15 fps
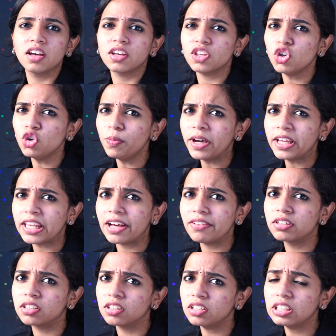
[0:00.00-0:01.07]
You might
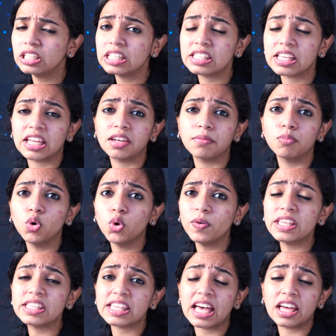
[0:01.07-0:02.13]
have heard this in
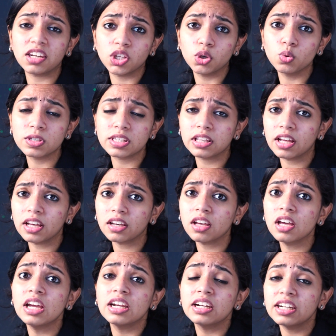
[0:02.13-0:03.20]
movies and news like
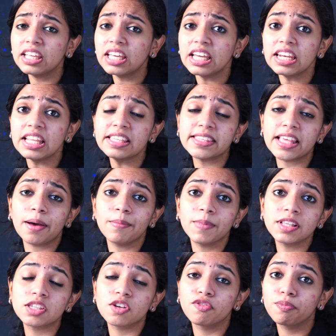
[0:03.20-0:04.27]
DNA
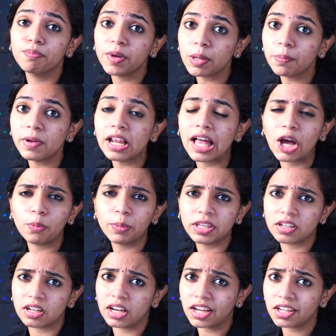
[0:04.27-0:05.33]
samples of people have been
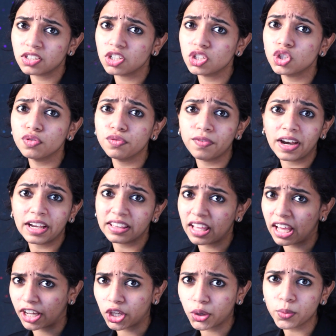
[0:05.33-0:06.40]
collected to find
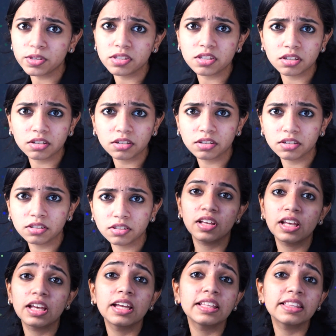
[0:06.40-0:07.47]
the accused
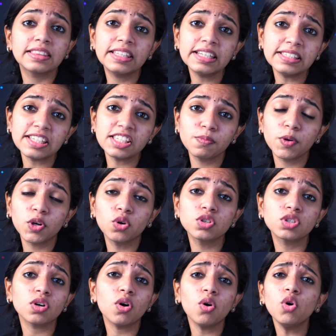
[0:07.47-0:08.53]
this is
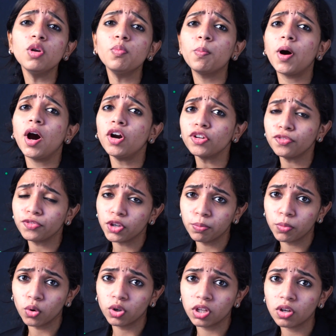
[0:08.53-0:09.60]
because all part of your
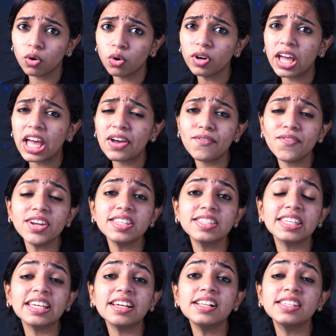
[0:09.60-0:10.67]
body or every
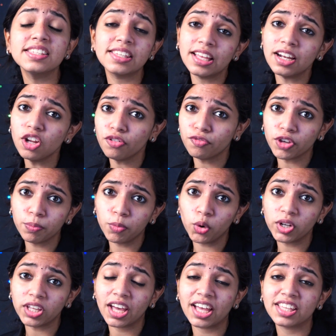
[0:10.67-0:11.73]
single cell of your
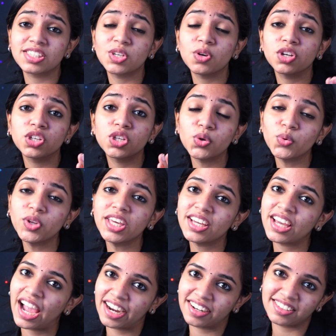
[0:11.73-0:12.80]
body has your
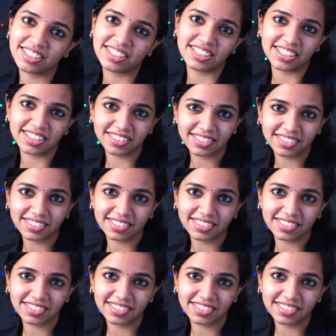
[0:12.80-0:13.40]
unique identity.